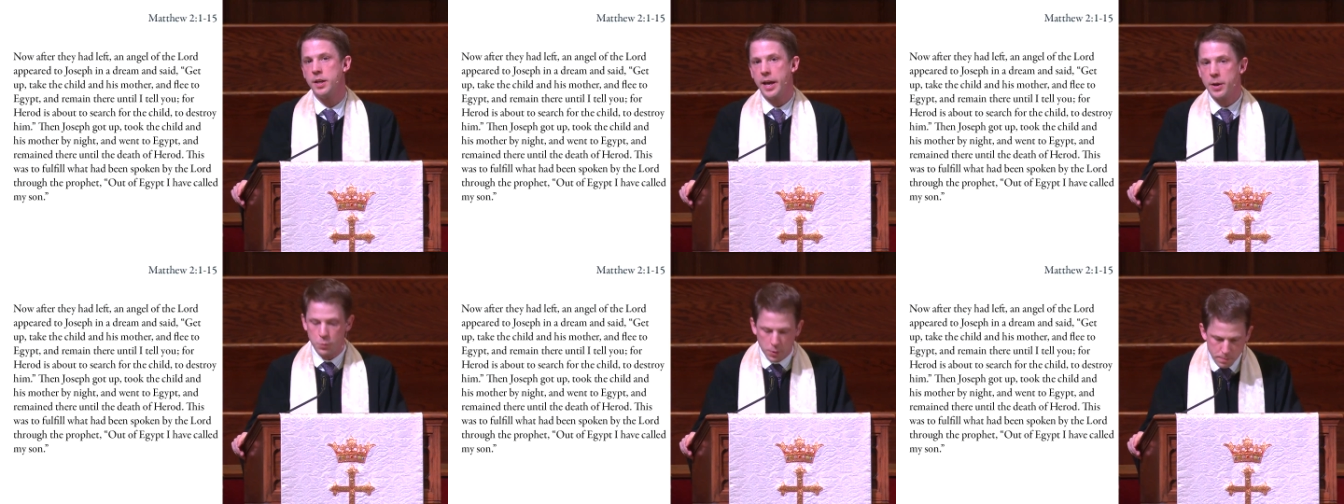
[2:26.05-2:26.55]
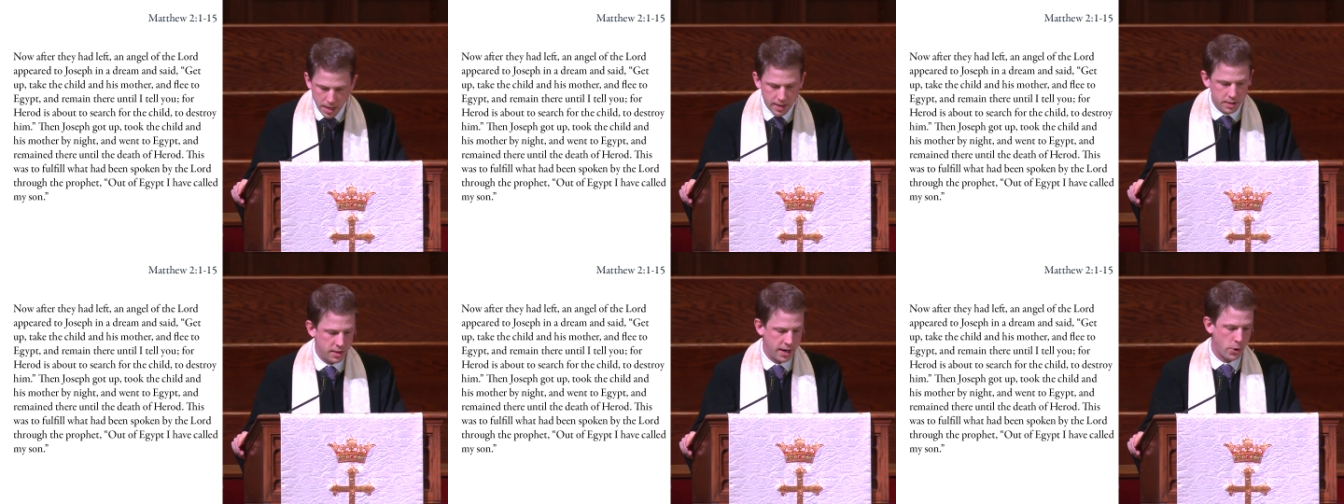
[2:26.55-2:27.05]
and
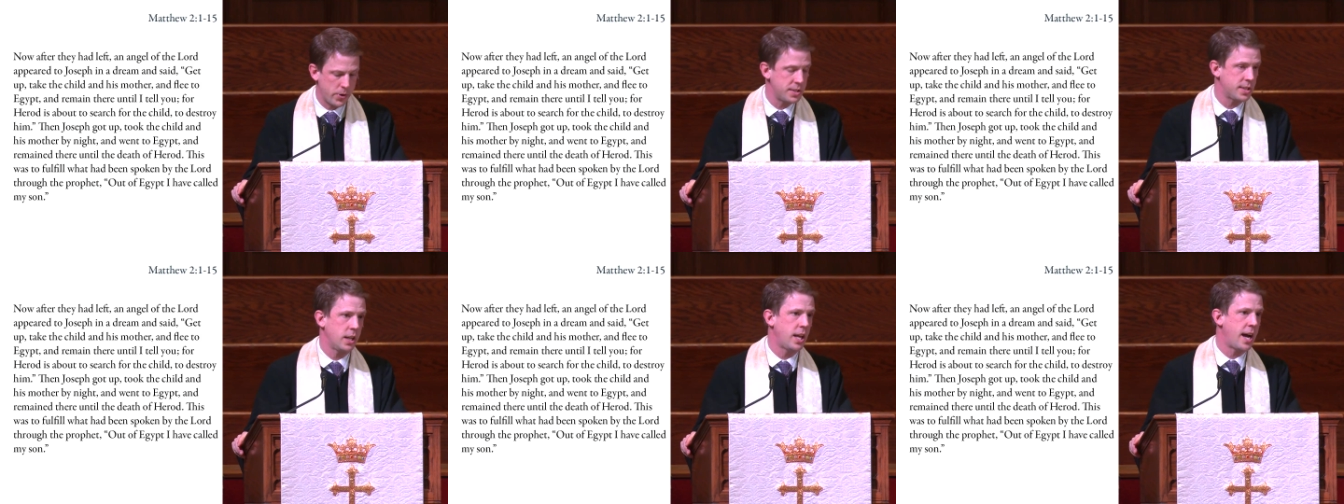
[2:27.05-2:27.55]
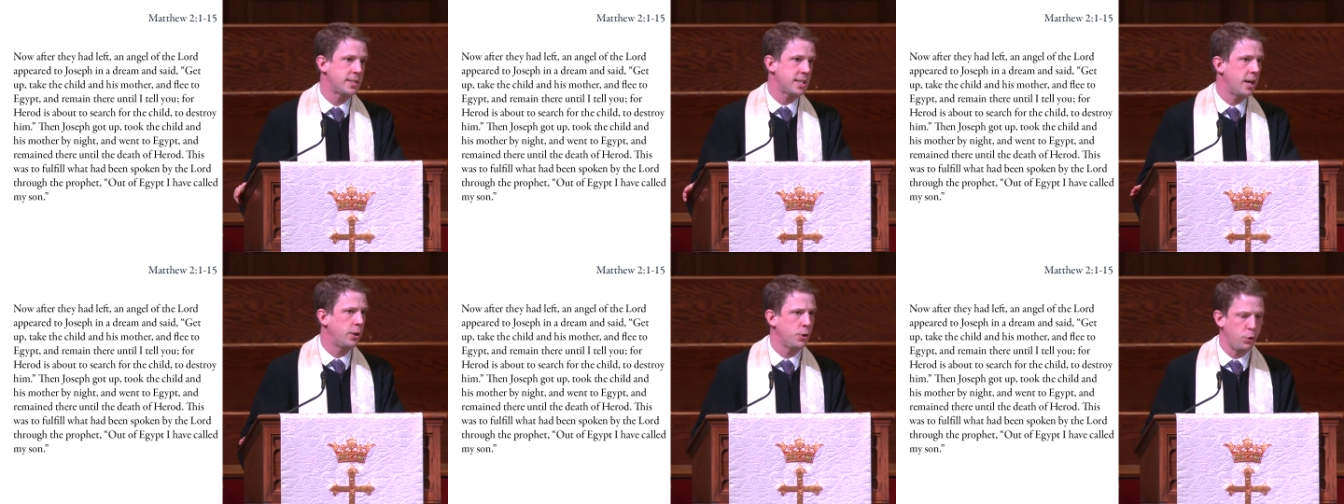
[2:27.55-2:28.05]
remain there until I
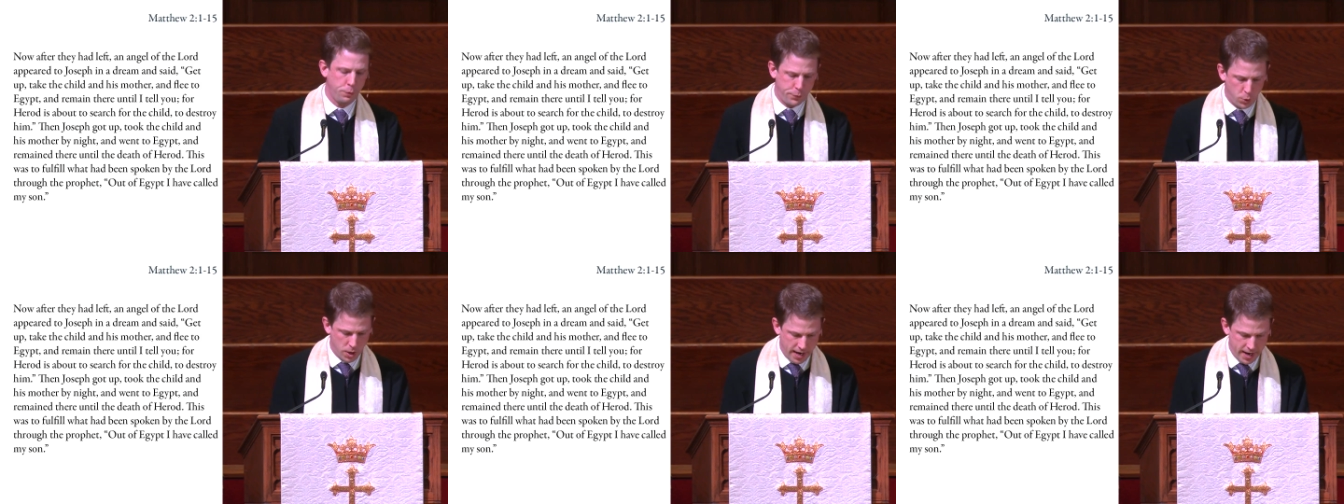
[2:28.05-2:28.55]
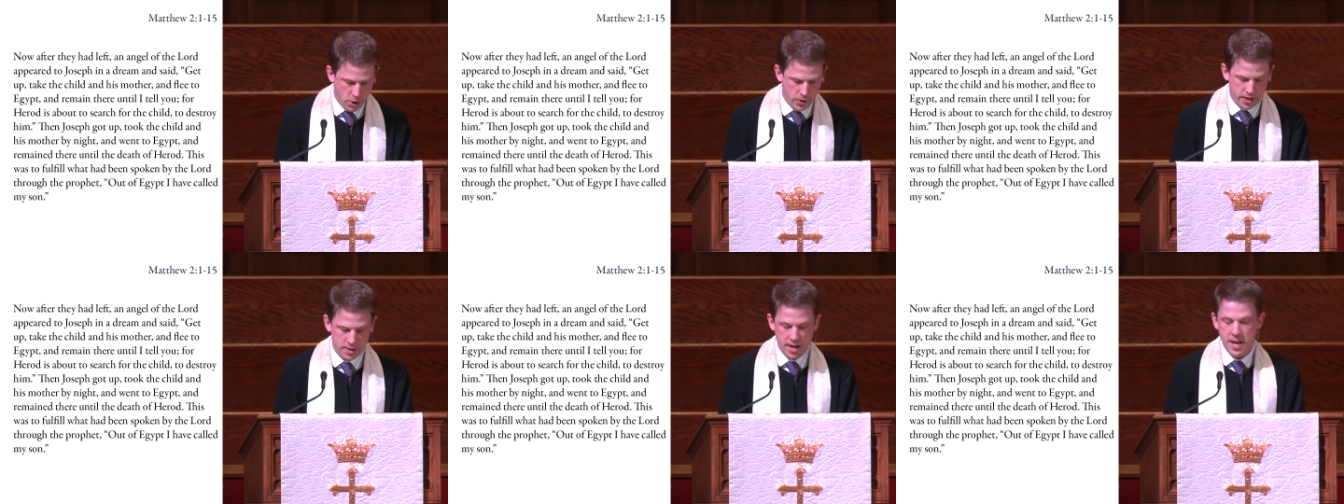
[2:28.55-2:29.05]
tell you, for
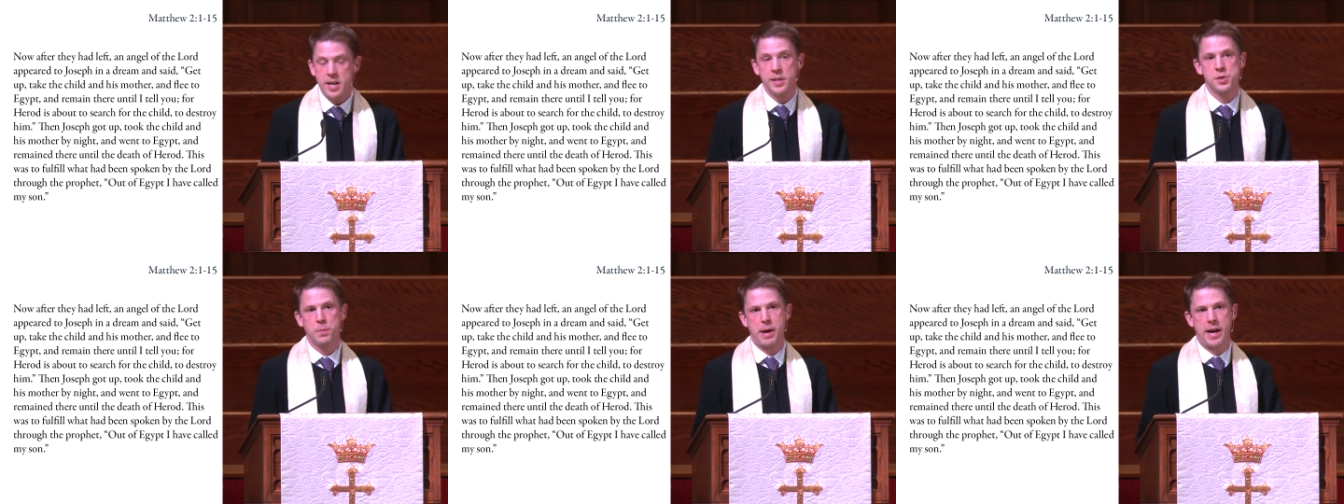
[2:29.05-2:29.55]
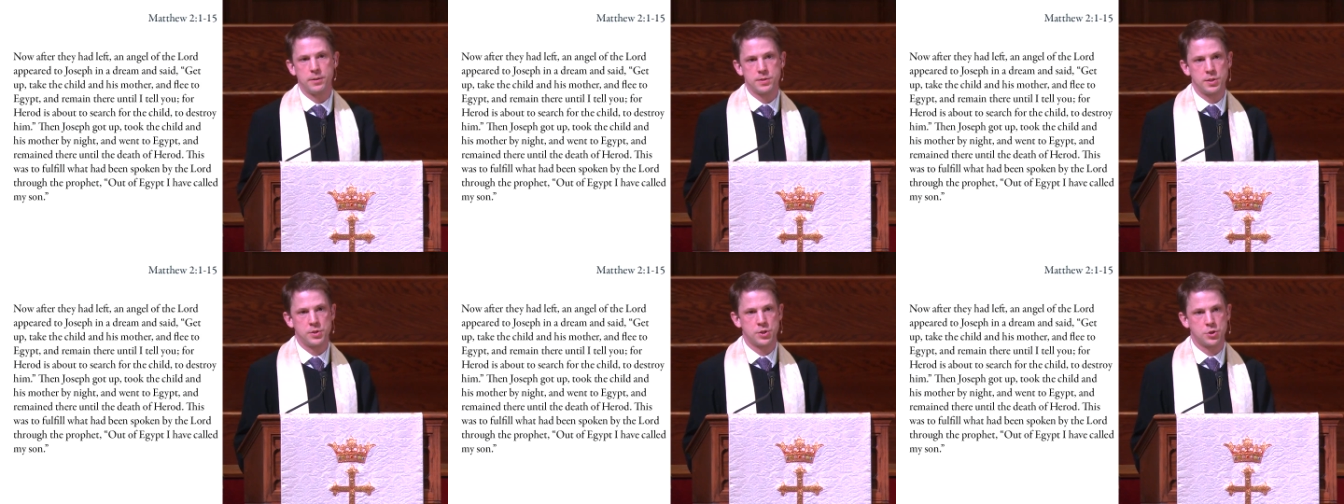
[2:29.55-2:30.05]
Herod is about
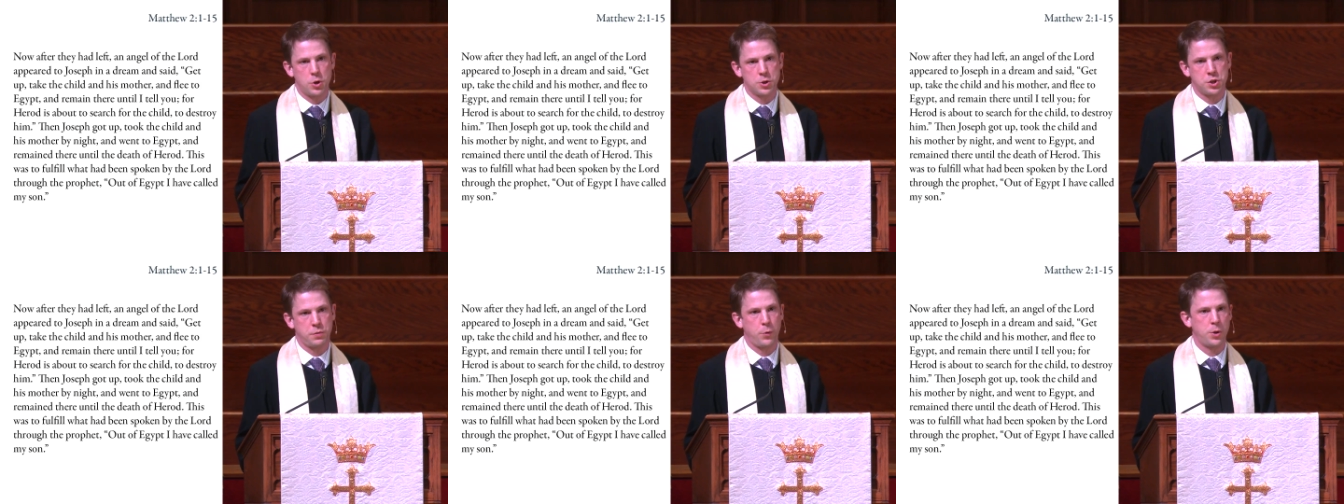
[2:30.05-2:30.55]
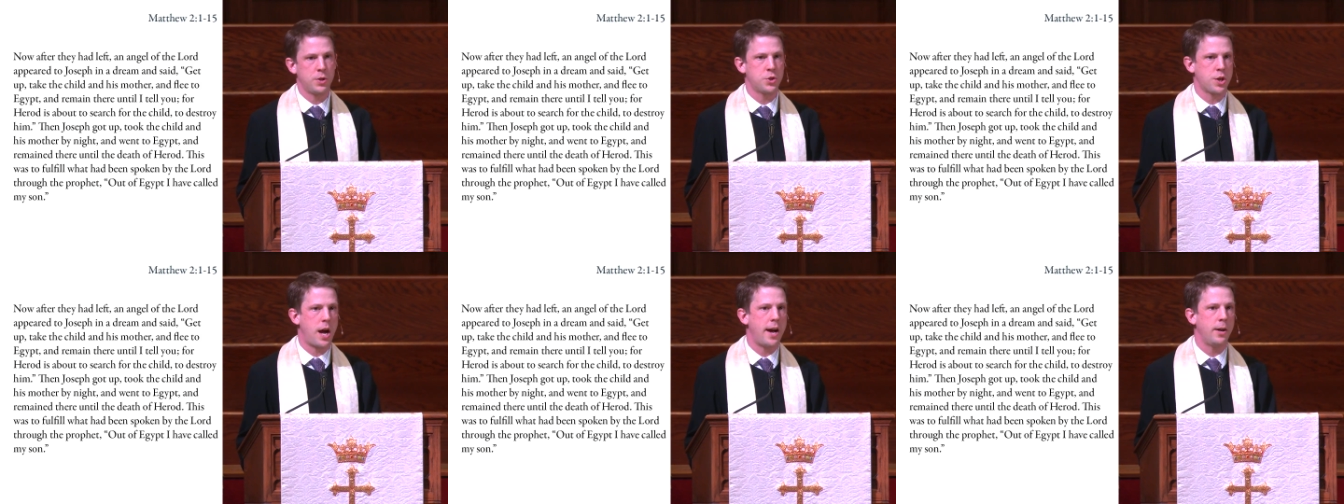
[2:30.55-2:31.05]
to search for the
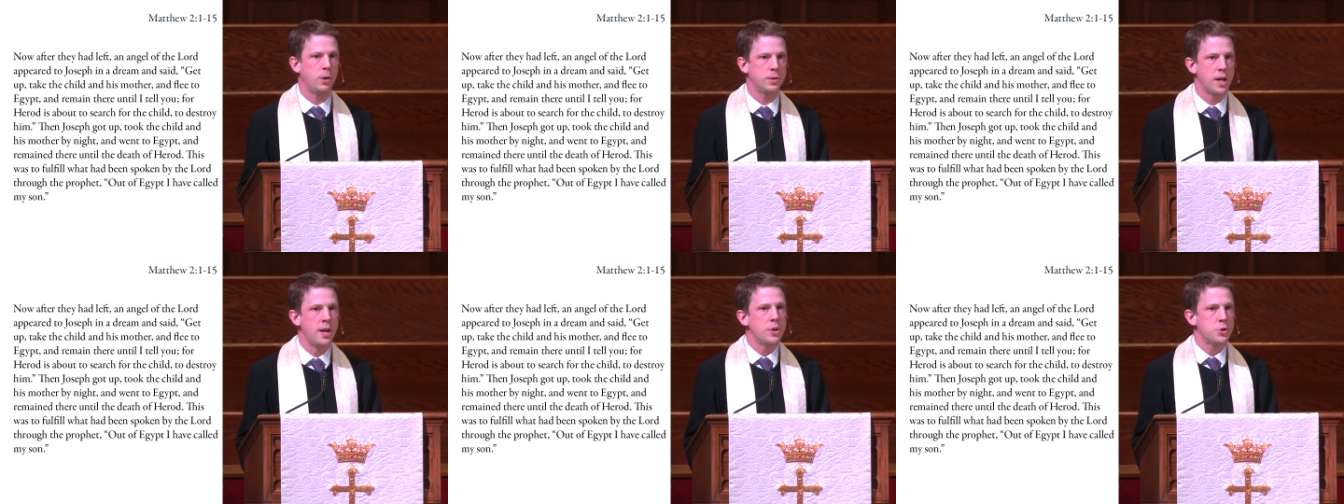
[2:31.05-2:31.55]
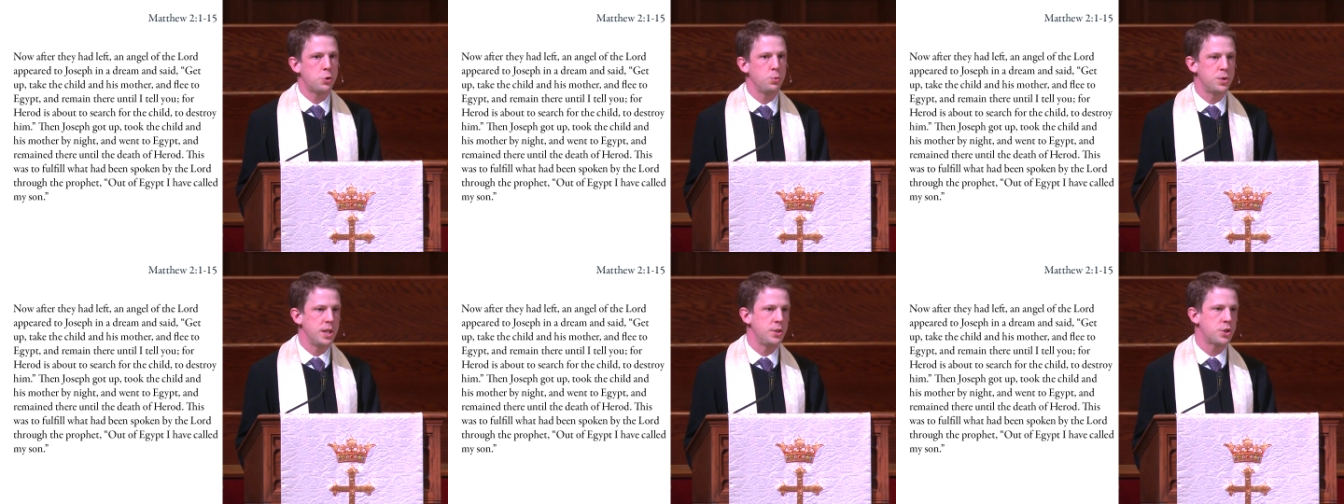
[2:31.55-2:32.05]
child to
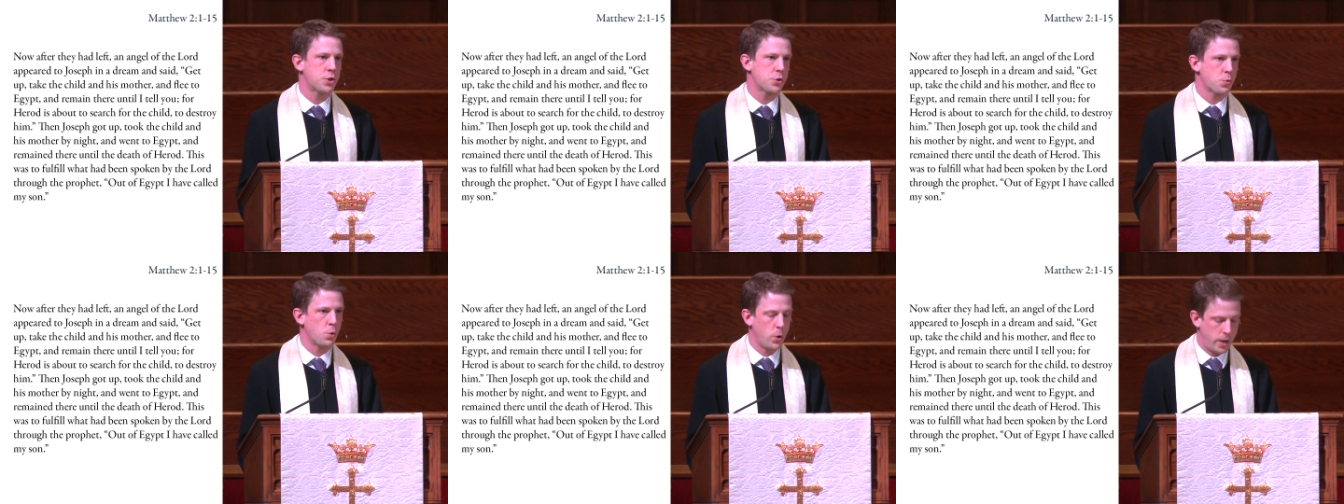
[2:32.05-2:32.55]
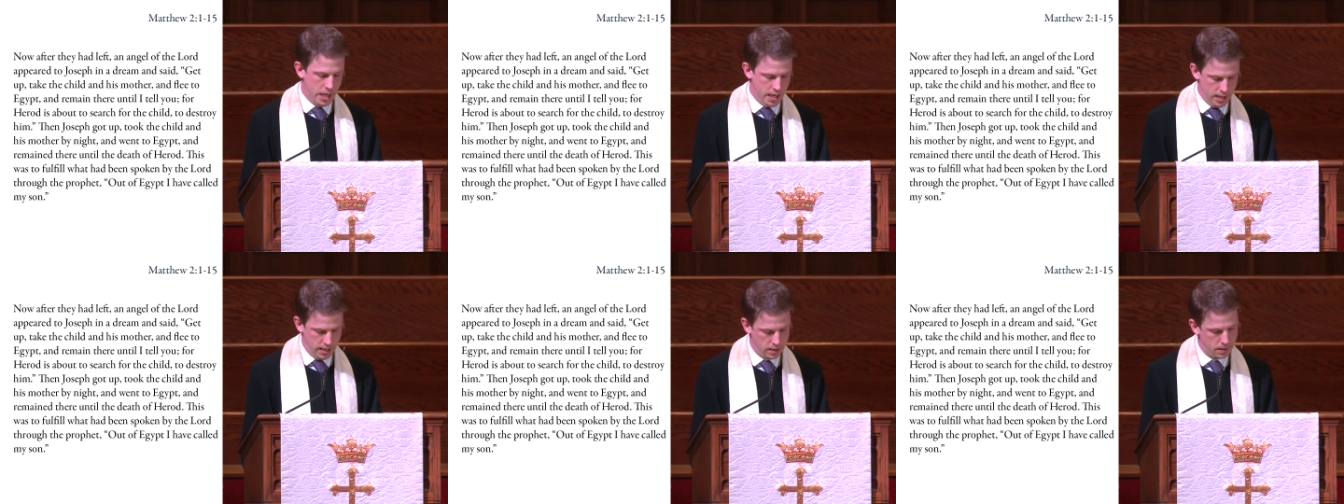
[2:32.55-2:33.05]
destroy
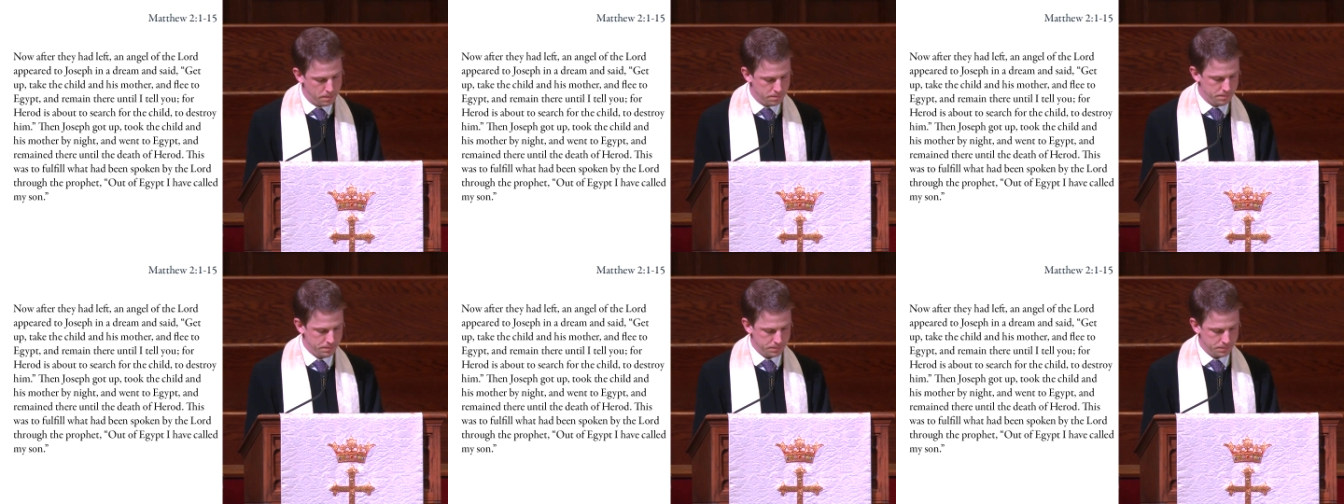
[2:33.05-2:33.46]
him.